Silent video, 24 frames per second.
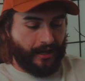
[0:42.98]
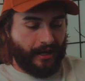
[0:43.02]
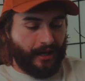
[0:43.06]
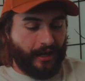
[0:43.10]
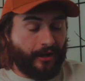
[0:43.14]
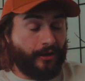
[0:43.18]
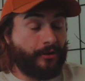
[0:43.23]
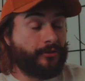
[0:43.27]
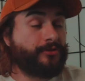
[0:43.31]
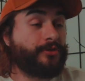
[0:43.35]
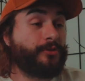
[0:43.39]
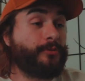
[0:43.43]

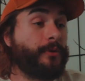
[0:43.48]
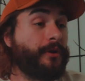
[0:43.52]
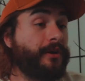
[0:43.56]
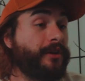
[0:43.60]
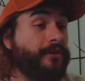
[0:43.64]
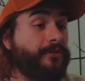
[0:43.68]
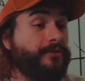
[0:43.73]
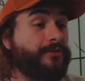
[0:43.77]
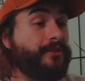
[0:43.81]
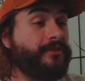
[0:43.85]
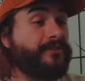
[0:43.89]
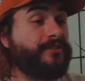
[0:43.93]
I also want to
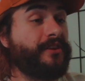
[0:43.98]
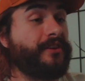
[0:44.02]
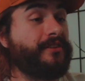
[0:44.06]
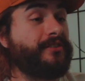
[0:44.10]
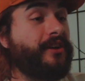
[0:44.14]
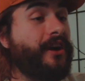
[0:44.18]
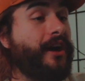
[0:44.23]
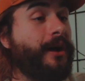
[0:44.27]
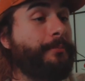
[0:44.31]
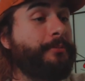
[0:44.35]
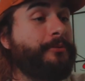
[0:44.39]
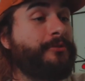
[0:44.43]
use this as
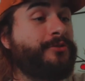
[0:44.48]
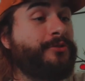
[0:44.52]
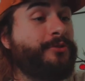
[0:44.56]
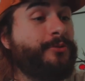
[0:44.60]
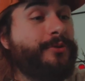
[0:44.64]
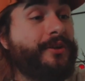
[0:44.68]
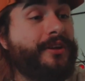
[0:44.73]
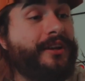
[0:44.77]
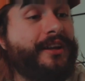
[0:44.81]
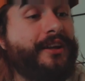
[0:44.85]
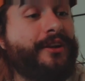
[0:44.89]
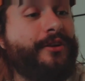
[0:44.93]
an
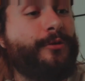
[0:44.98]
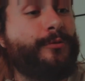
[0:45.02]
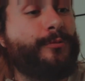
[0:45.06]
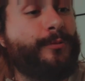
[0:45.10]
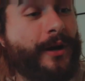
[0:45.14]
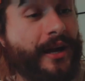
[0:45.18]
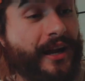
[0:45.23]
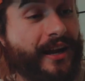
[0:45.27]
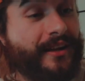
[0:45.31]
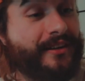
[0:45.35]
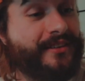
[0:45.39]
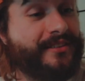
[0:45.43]
opportunity to
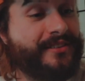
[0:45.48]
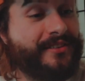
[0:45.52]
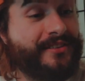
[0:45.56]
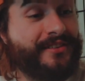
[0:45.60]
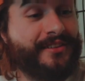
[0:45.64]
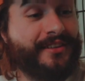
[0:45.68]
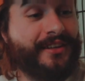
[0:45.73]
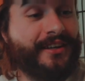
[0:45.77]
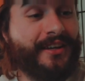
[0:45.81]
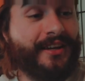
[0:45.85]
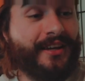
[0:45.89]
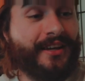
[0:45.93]

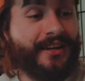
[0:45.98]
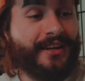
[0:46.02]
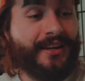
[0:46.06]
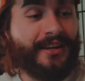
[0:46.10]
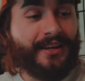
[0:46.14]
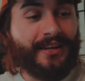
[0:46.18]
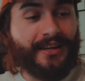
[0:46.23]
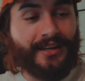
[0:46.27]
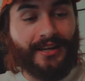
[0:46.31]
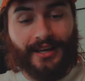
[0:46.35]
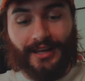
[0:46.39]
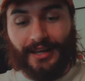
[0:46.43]
rant
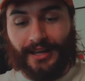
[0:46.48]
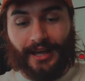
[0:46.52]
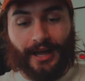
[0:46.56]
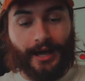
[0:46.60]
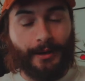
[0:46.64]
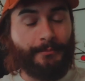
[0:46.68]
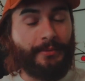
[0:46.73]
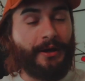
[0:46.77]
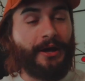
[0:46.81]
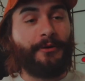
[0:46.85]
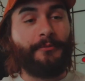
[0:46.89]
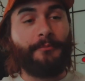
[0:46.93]

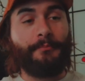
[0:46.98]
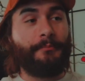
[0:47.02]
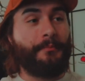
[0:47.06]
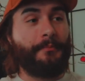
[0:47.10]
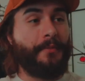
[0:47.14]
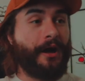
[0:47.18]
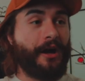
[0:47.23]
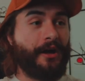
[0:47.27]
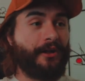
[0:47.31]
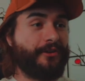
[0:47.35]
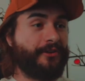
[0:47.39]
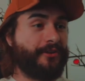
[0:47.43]
about
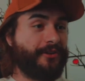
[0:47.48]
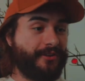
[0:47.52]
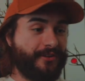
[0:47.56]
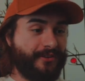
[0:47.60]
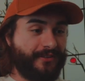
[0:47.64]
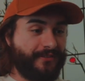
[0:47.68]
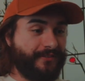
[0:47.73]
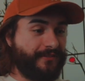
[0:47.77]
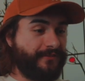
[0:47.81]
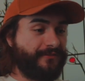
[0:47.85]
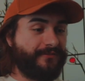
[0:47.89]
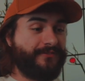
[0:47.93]

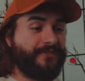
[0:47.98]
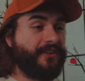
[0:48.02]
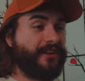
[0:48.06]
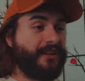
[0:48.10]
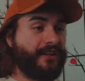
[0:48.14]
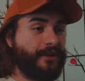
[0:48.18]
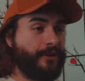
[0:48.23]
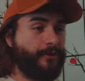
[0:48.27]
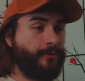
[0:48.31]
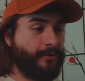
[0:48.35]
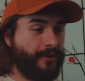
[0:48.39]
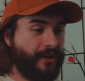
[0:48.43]
modern
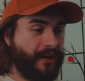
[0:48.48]
video